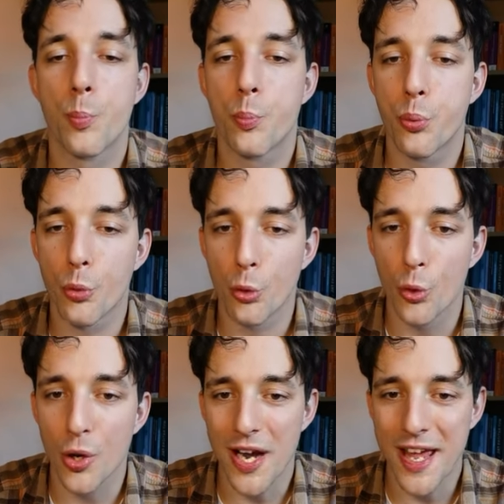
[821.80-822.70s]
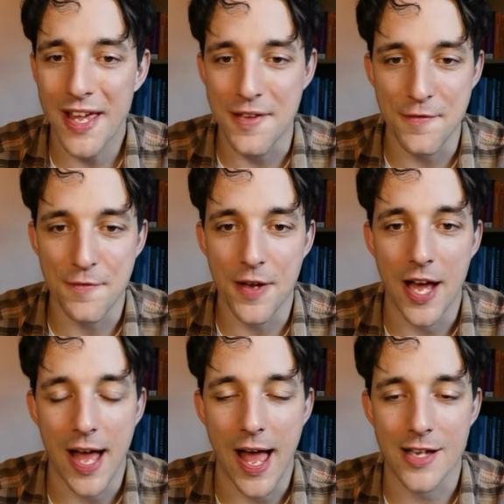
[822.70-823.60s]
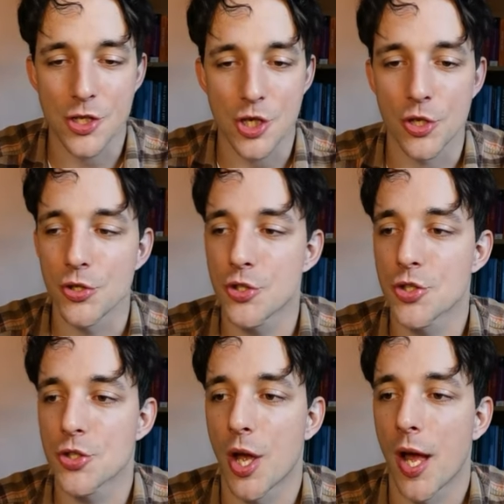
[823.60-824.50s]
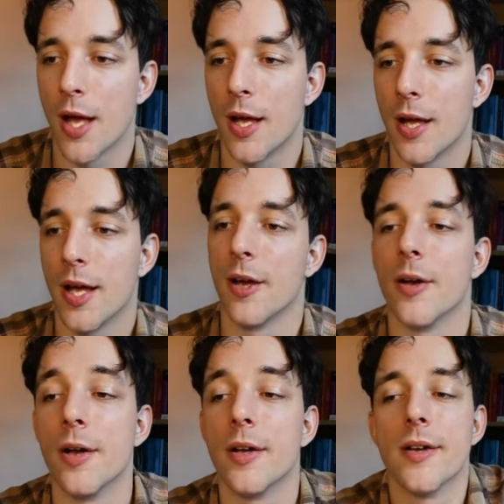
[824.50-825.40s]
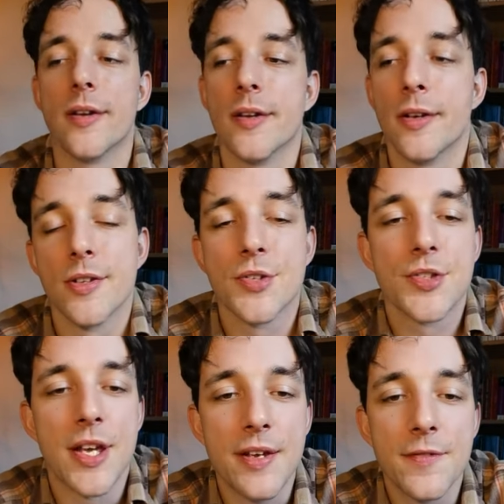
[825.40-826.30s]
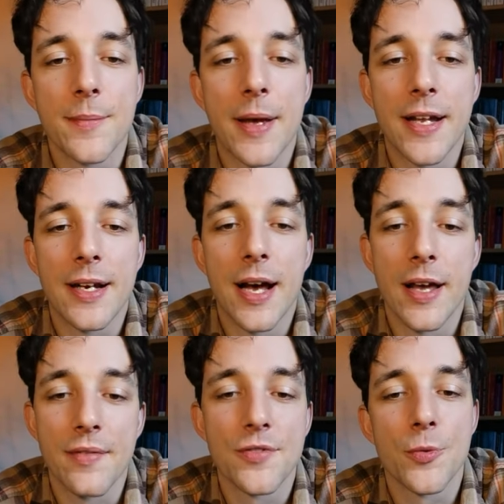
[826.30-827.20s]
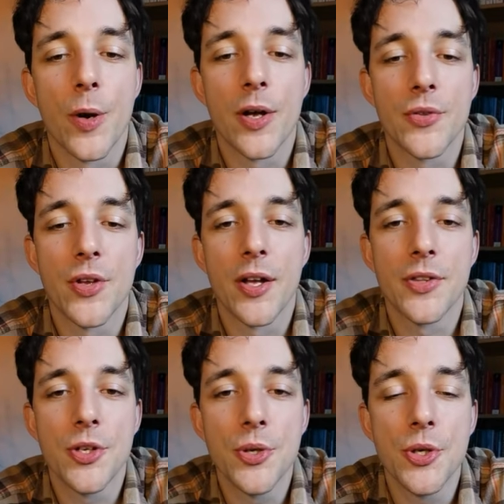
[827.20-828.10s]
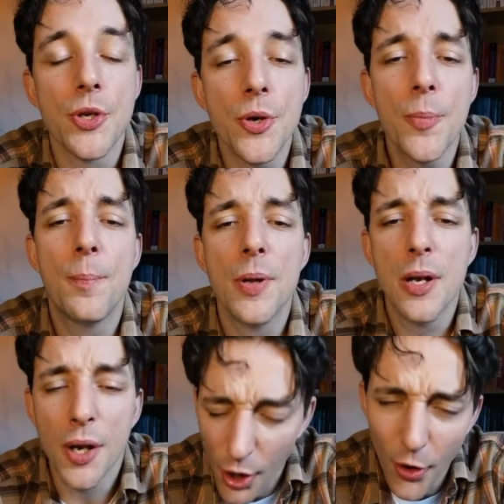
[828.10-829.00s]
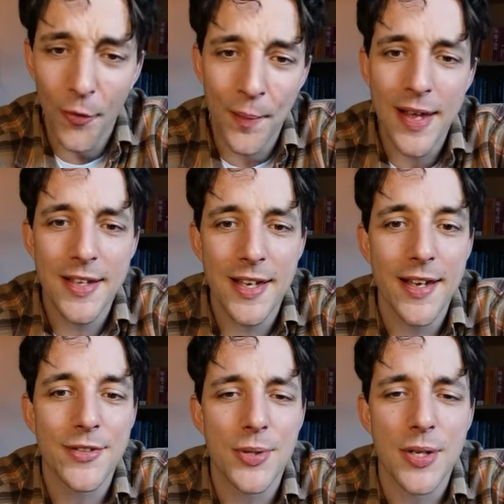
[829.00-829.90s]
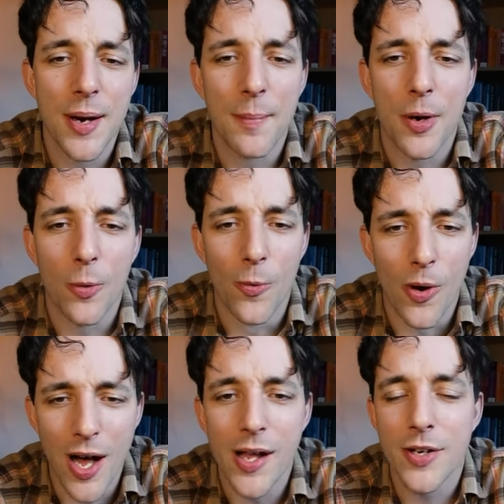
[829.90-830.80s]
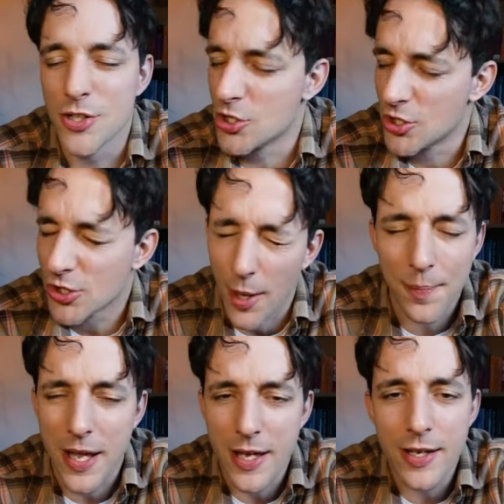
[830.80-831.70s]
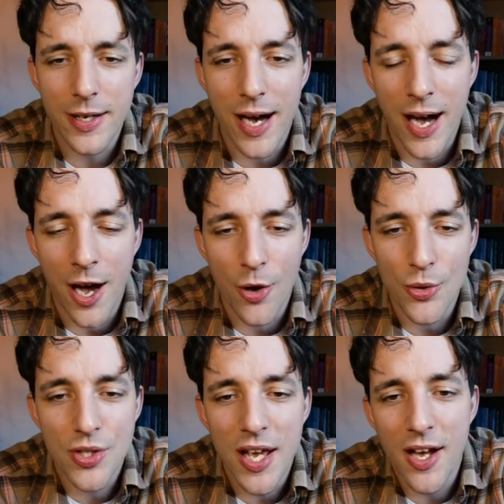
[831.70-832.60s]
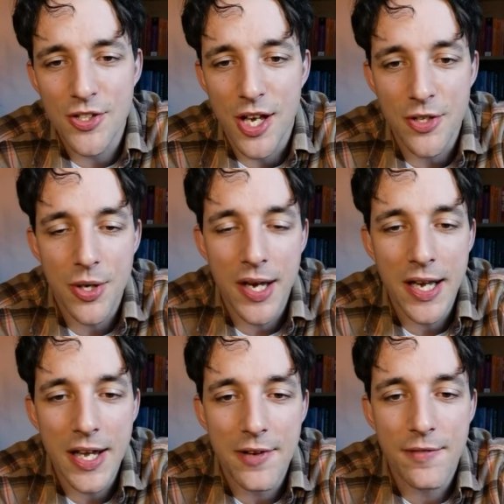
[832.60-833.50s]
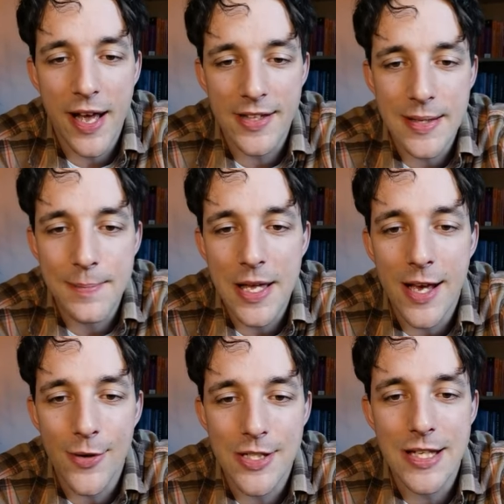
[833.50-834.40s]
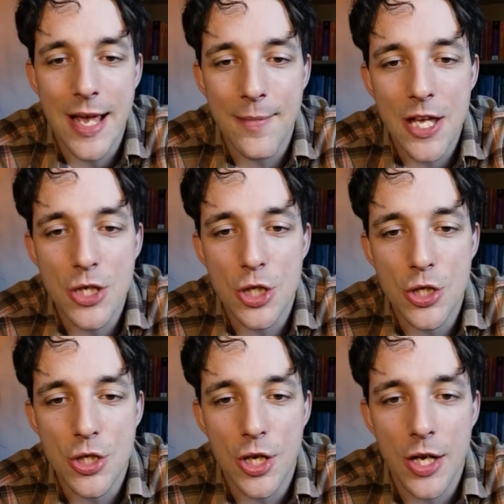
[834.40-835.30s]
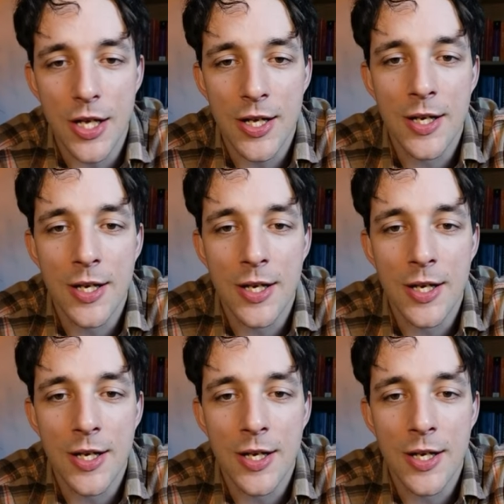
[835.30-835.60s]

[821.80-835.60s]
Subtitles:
brave actions saved many lives. Well done to you, Blue, making it to number one. Sup gang in the house. Elsa, Trinity, Yvette, Mio, Sammy, Shisha,